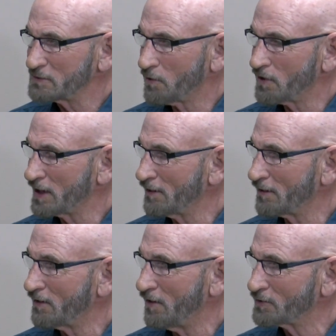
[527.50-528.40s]
working on
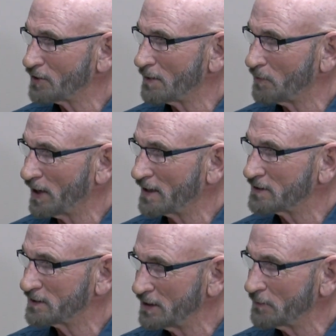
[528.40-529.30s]
a long-term plan
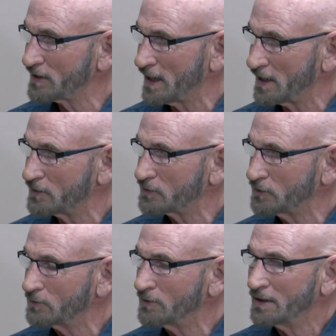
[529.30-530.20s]
to deal with that
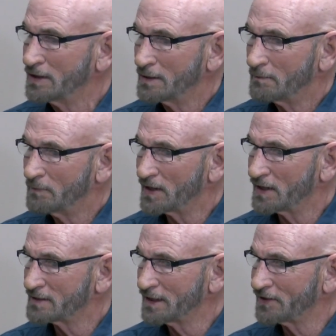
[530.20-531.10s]
issue. But
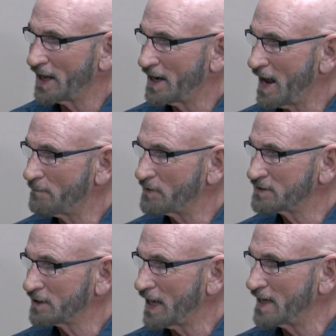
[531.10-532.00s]
until that happens,
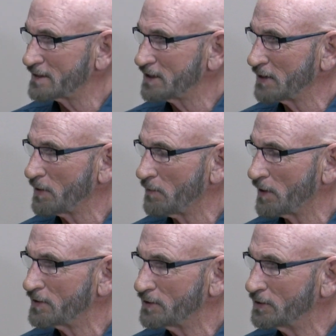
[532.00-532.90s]
the last thing we
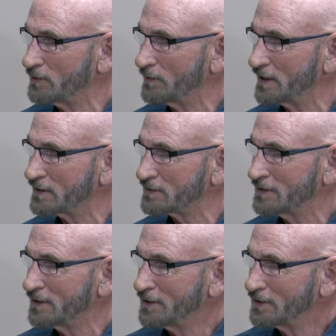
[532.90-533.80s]
want to do is
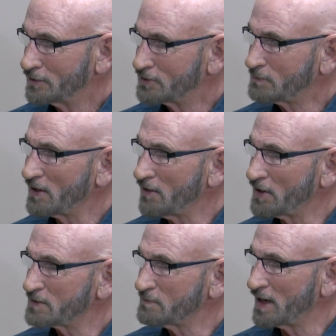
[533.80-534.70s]
to spend all
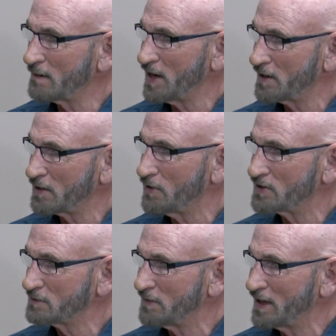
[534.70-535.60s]
this money making
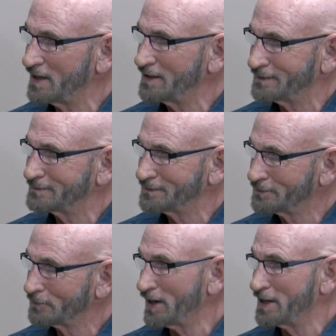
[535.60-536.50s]
Quincy Bay
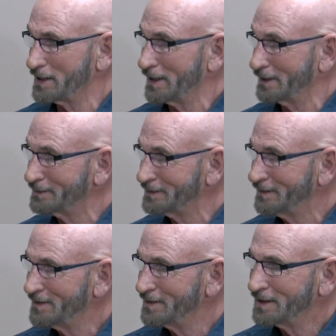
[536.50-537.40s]
great again,
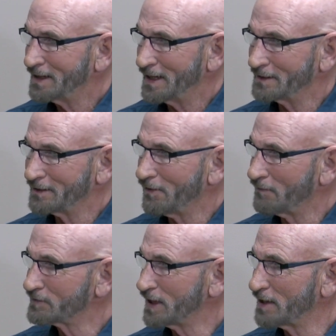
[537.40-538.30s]
and then all
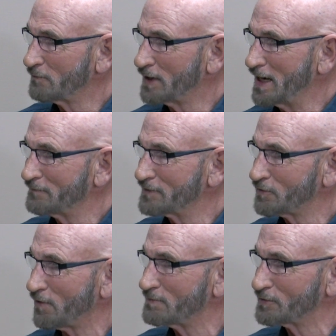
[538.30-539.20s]
of a sudden we have the
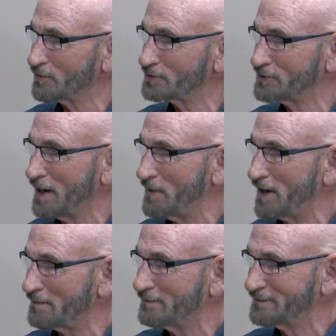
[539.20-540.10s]
storm sewers dump
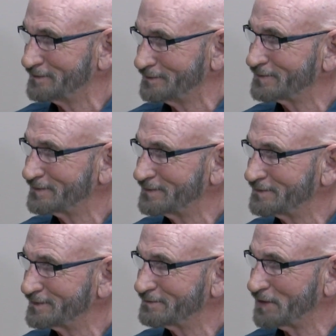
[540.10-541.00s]
out a
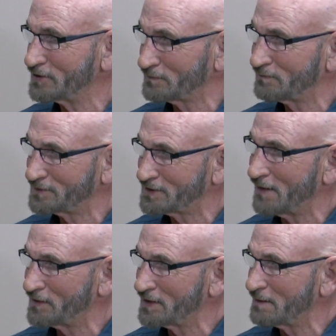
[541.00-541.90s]
bunch of
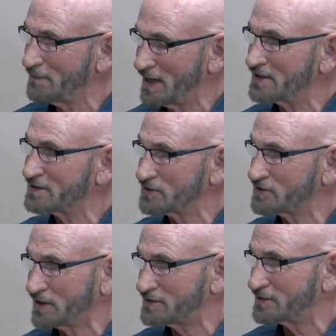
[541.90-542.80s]
stuff into the bay that just
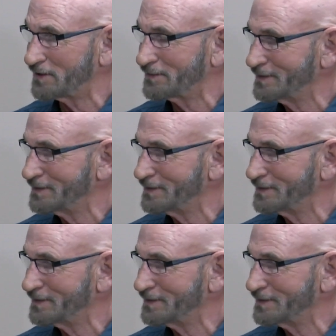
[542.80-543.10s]
sits there.